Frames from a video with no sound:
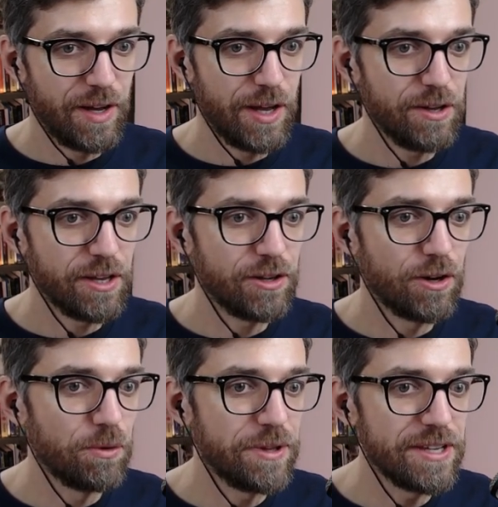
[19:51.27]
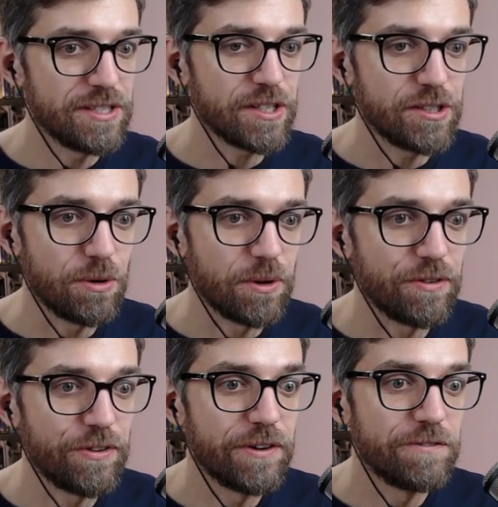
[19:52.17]
Uh, you can go with this sort
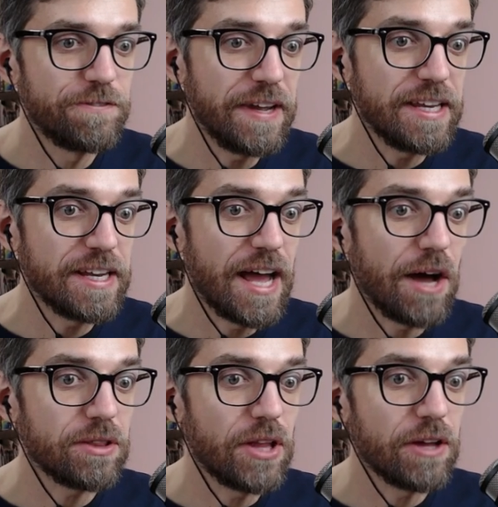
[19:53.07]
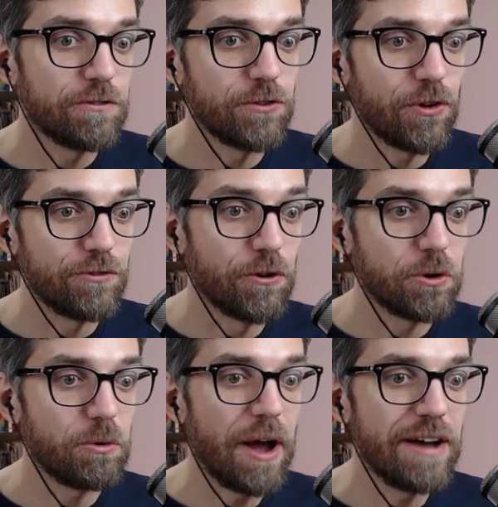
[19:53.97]
of a faded out, like
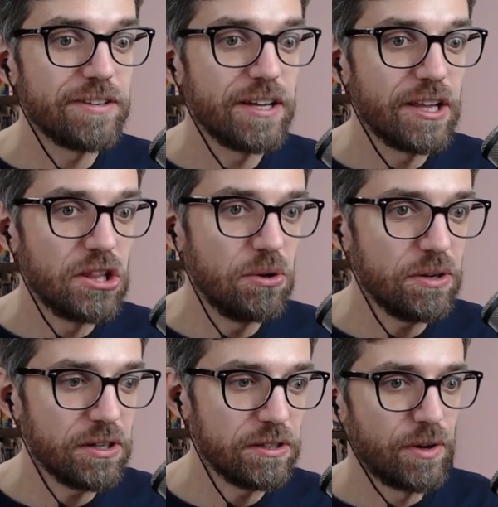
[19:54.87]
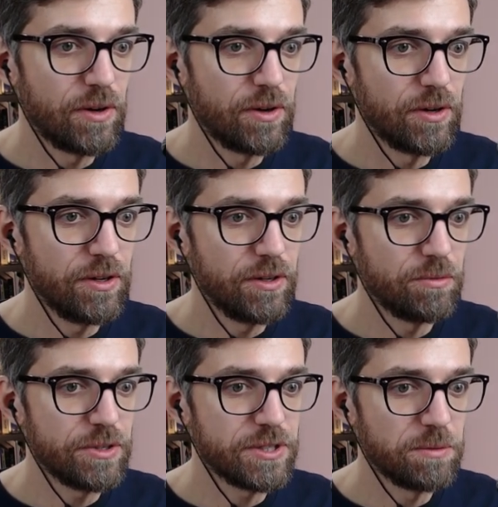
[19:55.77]
photograph look, or
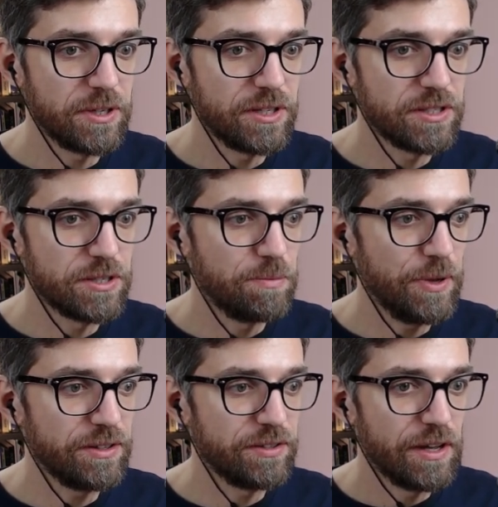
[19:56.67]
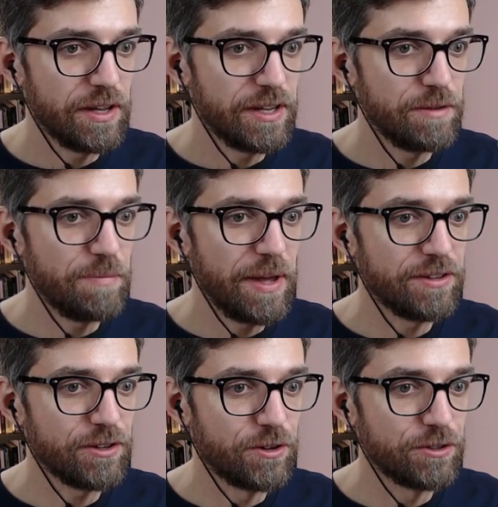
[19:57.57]
with something that's a bit in
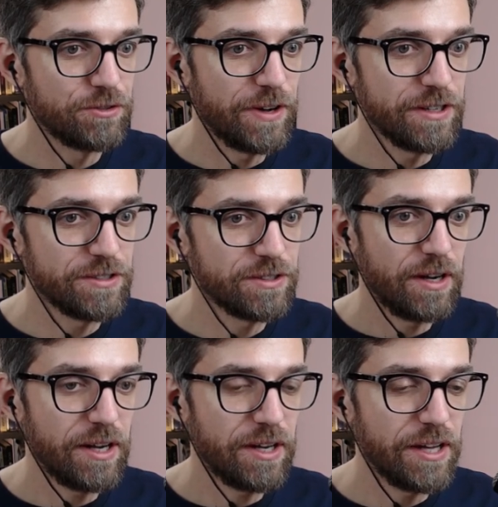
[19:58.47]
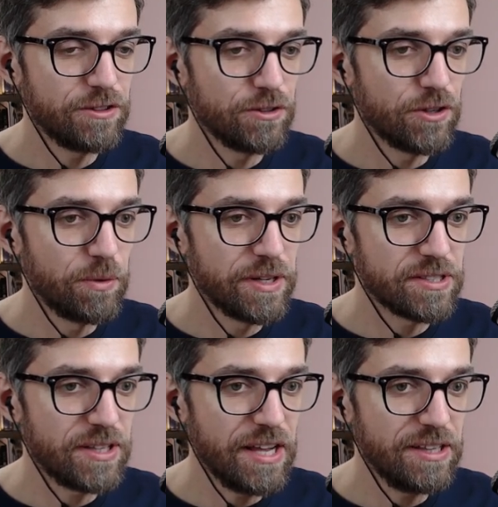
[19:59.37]
better contrast. I like to go with a
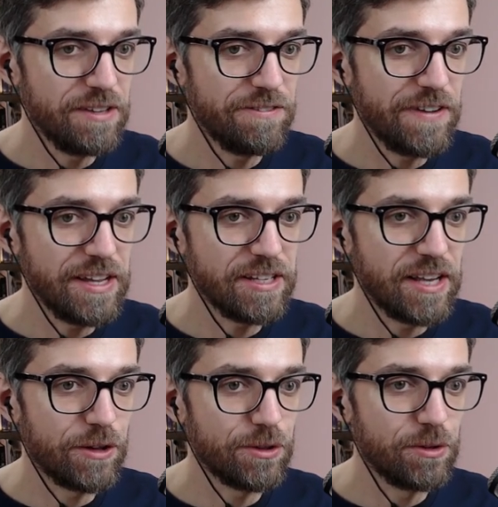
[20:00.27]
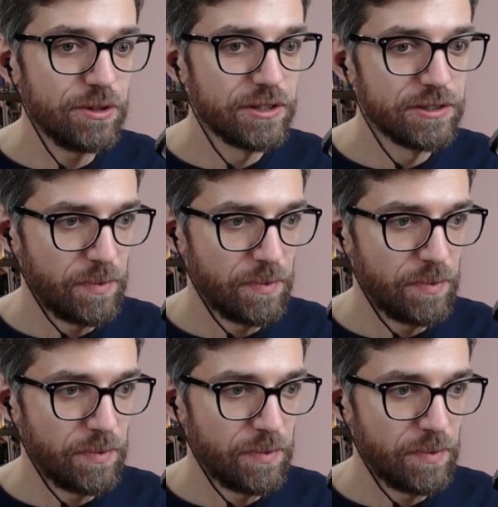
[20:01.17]
slightly faded out look.